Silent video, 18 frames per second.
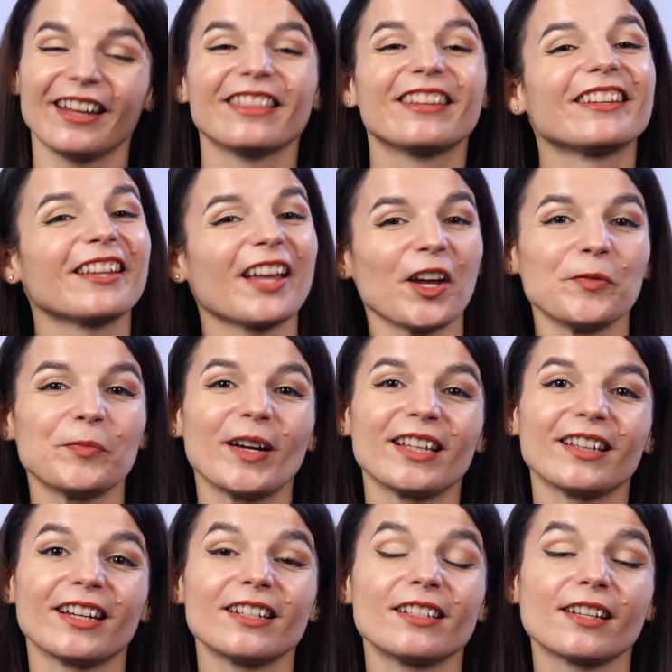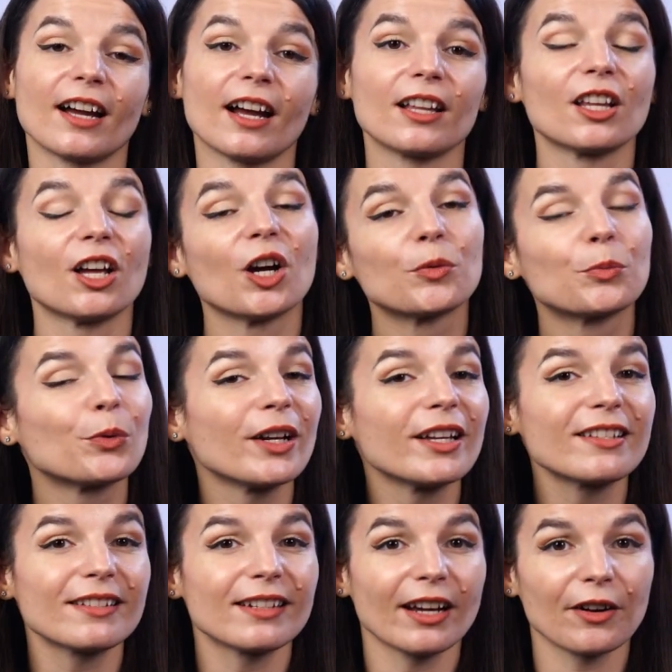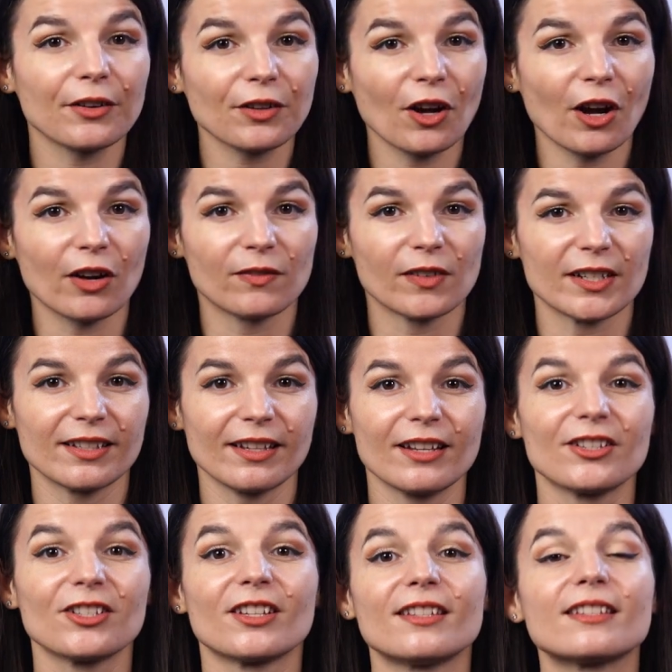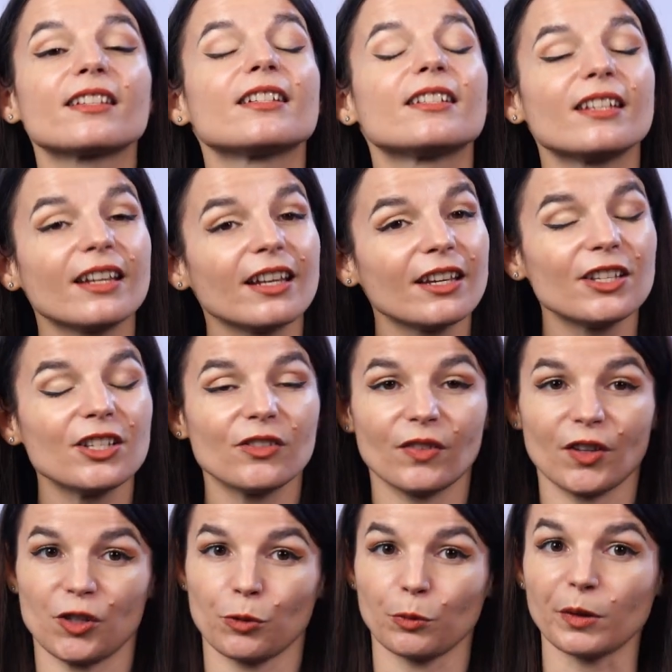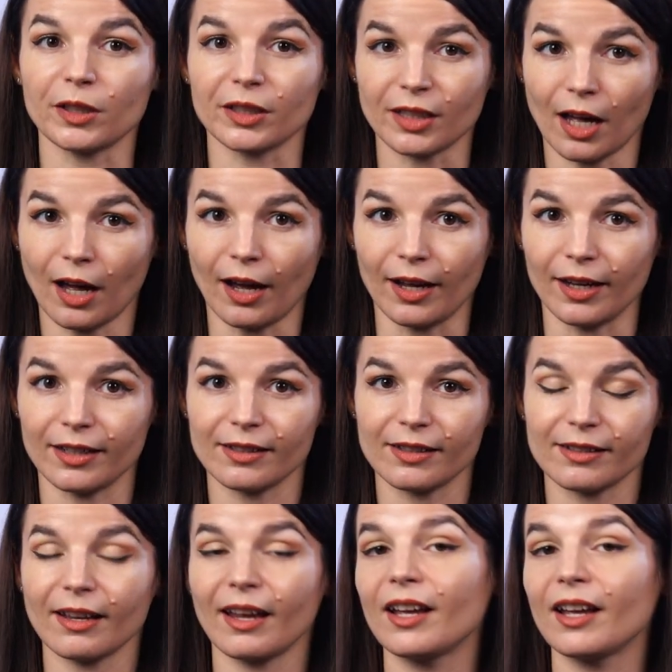The line-by-line dialogue breaks down conversations into individual lines,